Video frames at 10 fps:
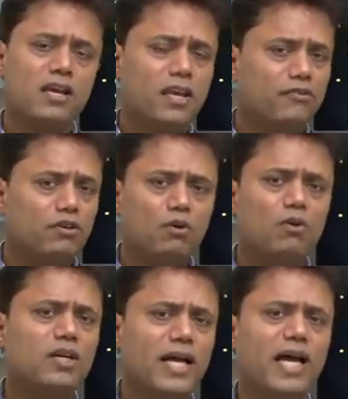If you
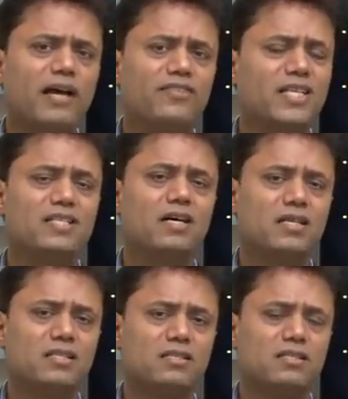don't have these
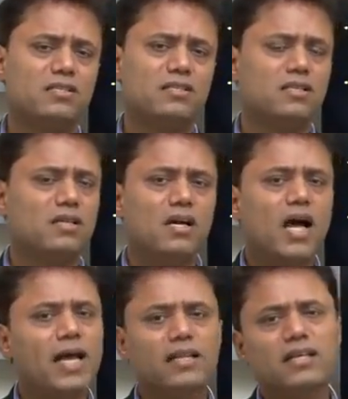answers,
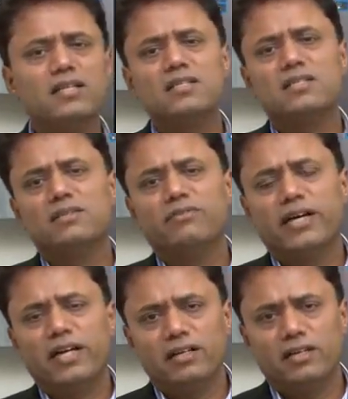I think it is
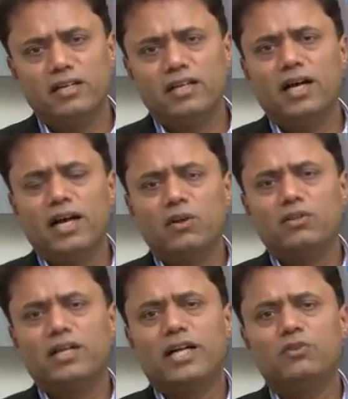very,
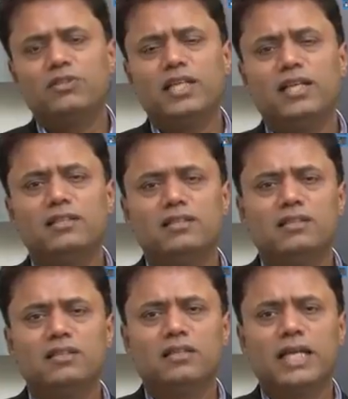I don't think
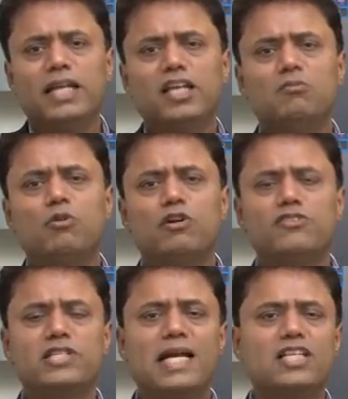any amount
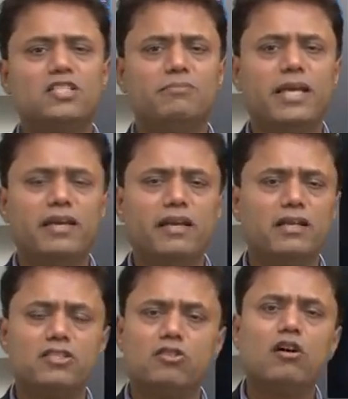of strategy
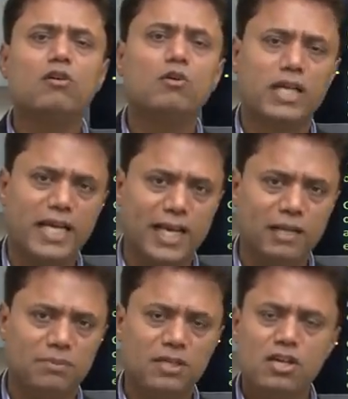making is not going to
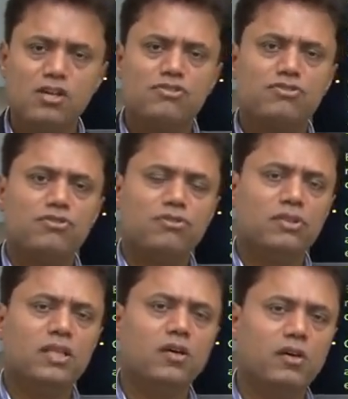help.
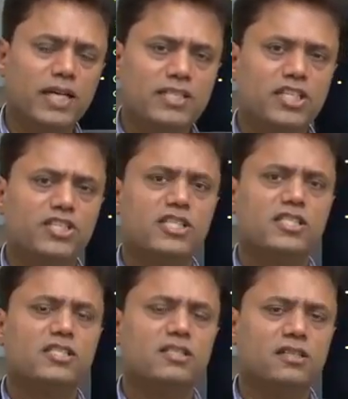So the
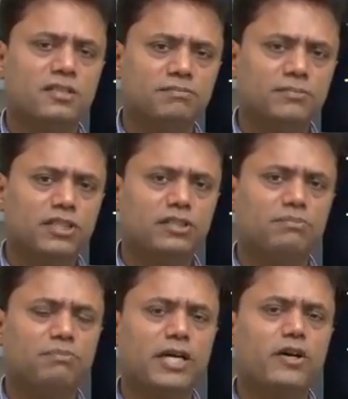organization's
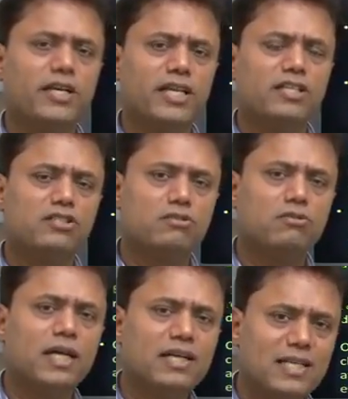priority is
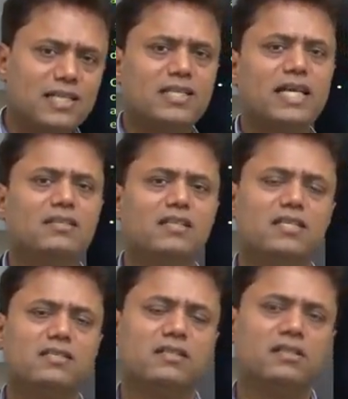to understand
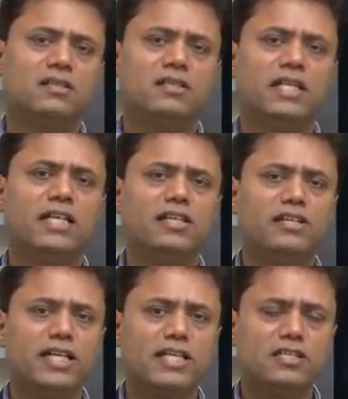these
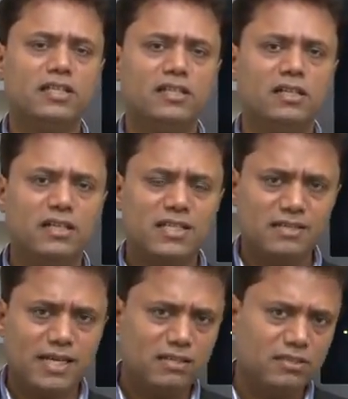nitty-gritties,
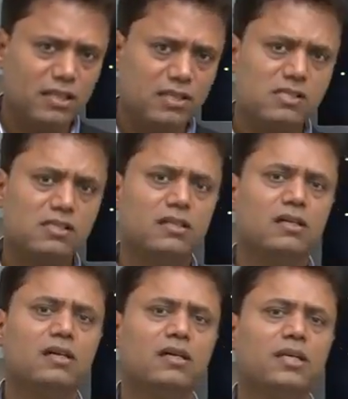understand these
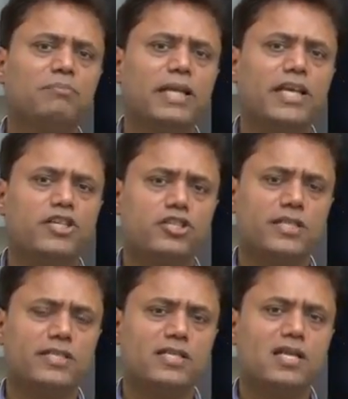
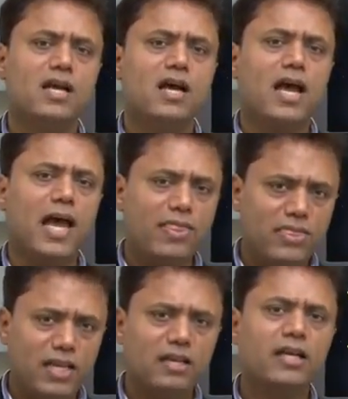implications,
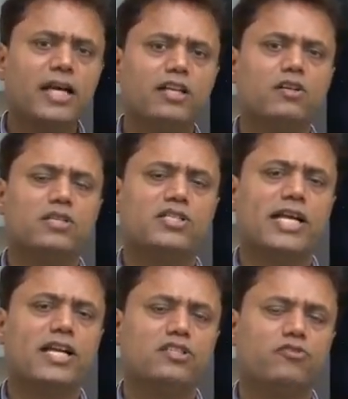and then get into the
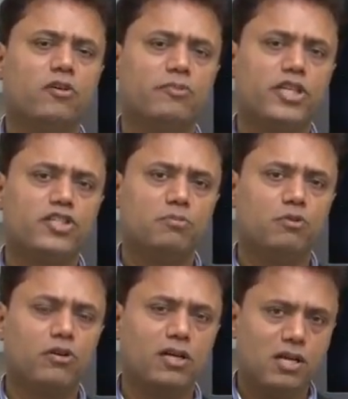strategy formulation
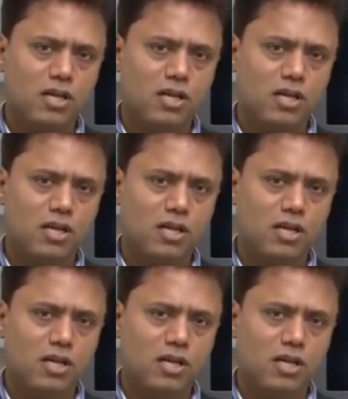mode.